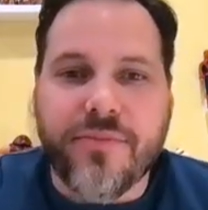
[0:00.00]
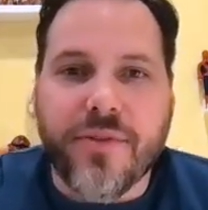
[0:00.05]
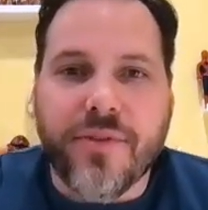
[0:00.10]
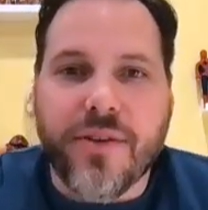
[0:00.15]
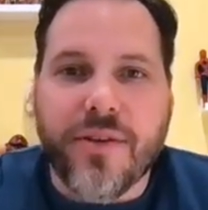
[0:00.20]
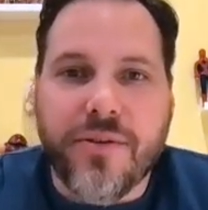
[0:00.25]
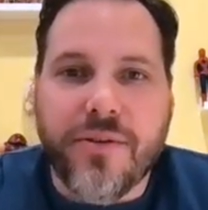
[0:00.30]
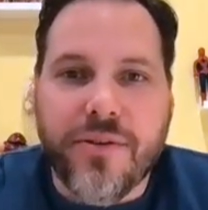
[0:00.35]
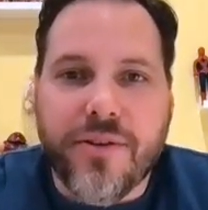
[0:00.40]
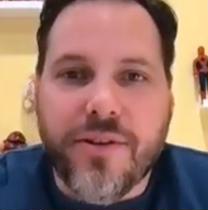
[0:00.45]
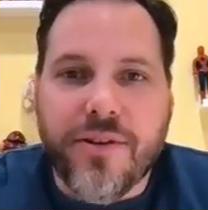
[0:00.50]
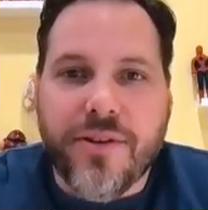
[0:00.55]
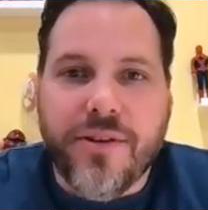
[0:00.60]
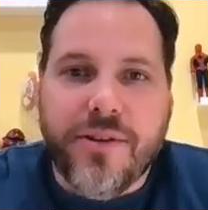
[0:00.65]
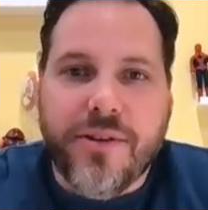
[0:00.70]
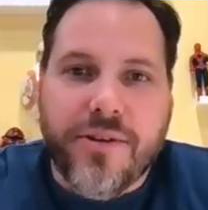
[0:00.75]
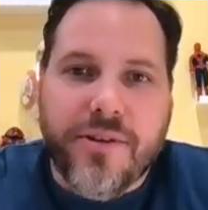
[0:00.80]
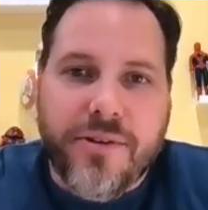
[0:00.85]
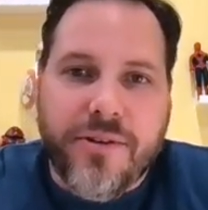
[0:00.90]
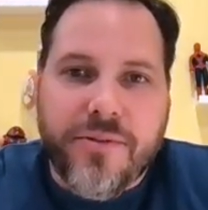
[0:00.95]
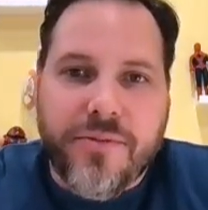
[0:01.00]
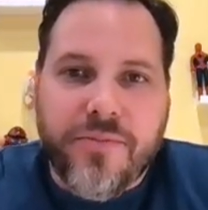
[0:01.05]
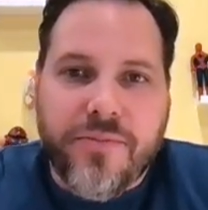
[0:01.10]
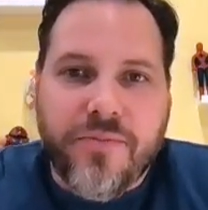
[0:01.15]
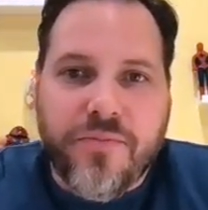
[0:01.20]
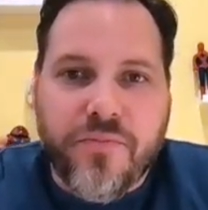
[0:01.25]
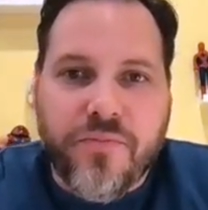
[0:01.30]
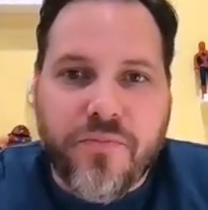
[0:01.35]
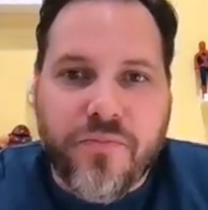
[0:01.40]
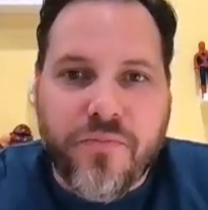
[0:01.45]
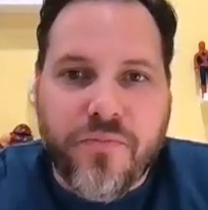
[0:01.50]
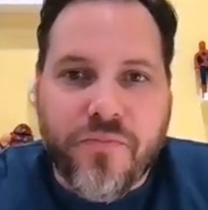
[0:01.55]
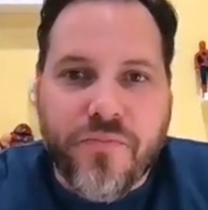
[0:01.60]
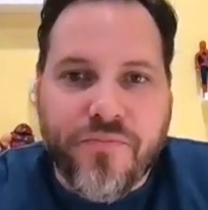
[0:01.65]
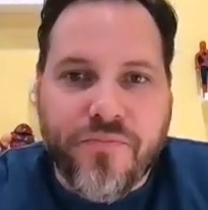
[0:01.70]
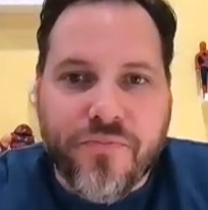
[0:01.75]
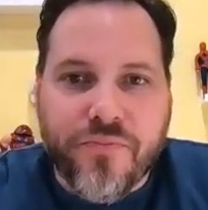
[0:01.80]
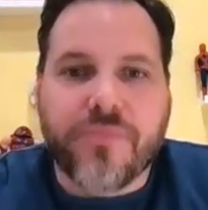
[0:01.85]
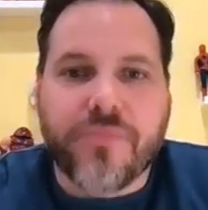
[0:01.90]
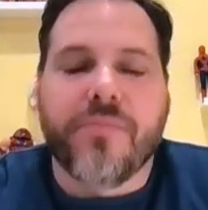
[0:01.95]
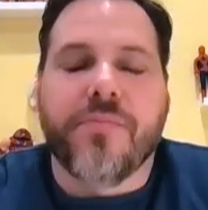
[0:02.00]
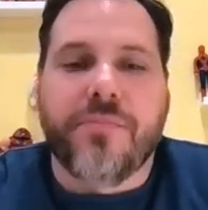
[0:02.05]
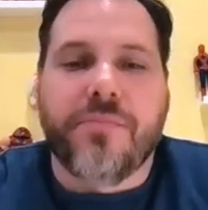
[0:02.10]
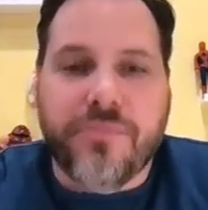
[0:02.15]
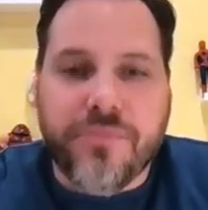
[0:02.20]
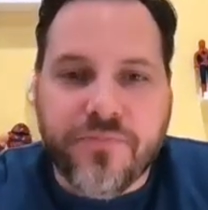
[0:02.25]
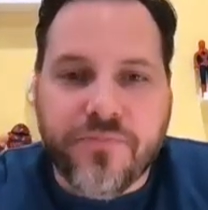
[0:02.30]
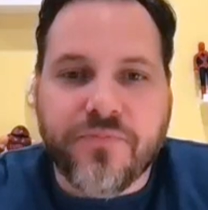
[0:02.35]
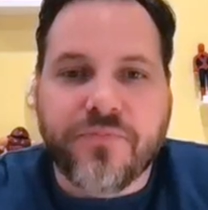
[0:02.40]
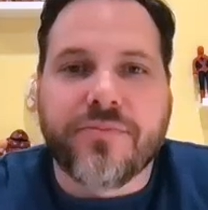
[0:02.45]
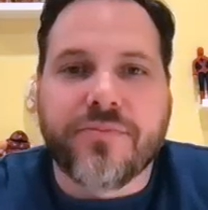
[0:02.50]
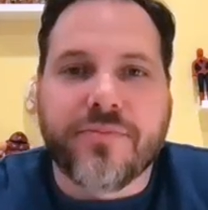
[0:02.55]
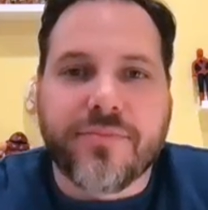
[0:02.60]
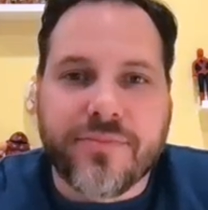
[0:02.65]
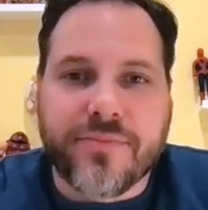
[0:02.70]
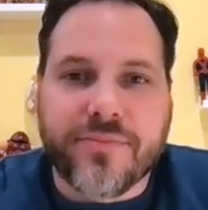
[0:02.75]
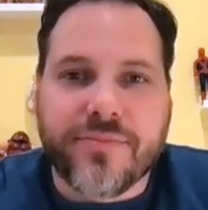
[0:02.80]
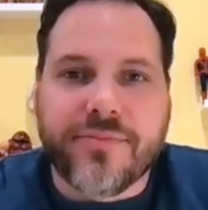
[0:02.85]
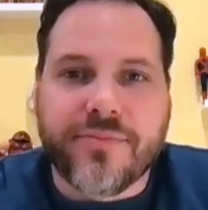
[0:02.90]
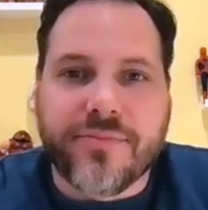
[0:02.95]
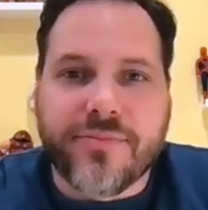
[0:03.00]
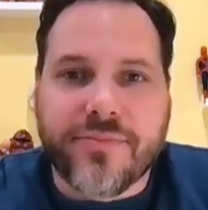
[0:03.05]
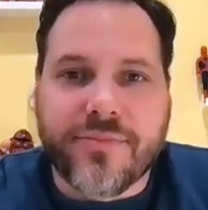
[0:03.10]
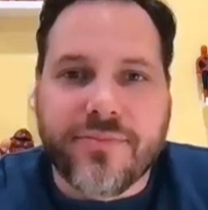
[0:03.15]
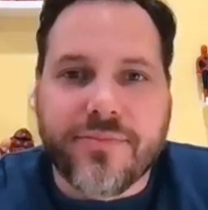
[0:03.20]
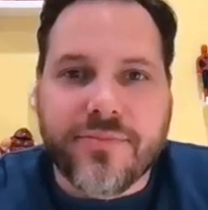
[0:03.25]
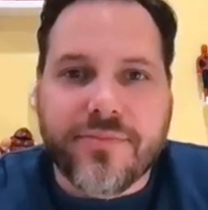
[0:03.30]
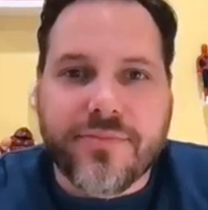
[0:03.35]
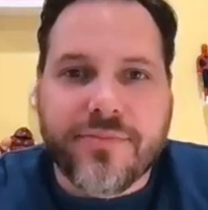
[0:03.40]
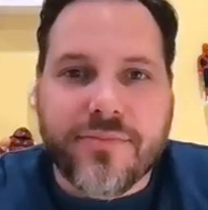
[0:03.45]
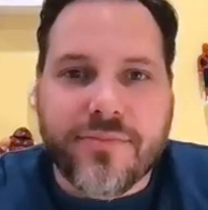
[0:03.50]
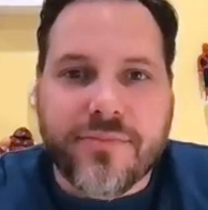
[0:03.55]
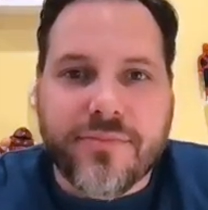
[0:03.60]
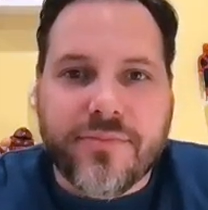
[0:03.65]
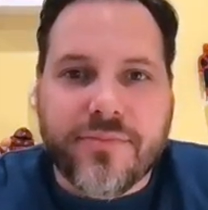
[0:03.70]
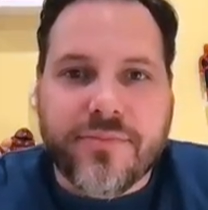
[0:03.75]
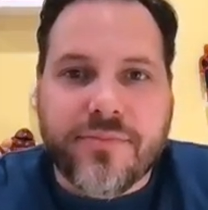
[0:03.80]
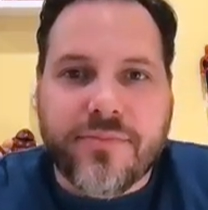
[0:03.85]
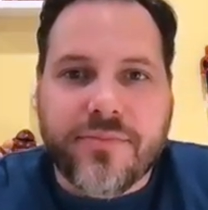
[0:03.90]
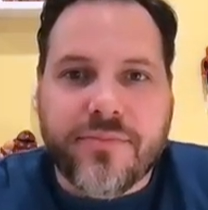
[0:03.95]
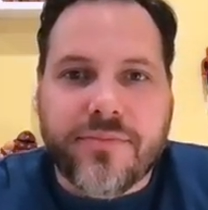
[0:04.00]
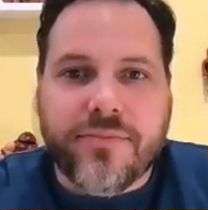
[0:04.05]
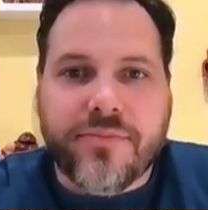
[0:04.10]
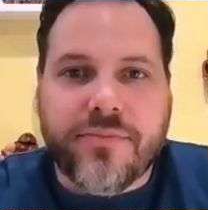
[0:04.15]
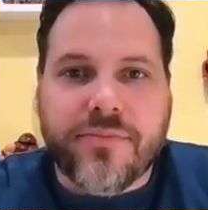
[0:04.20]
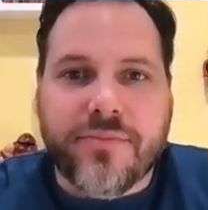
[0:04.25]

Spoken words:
The person shown says nothing.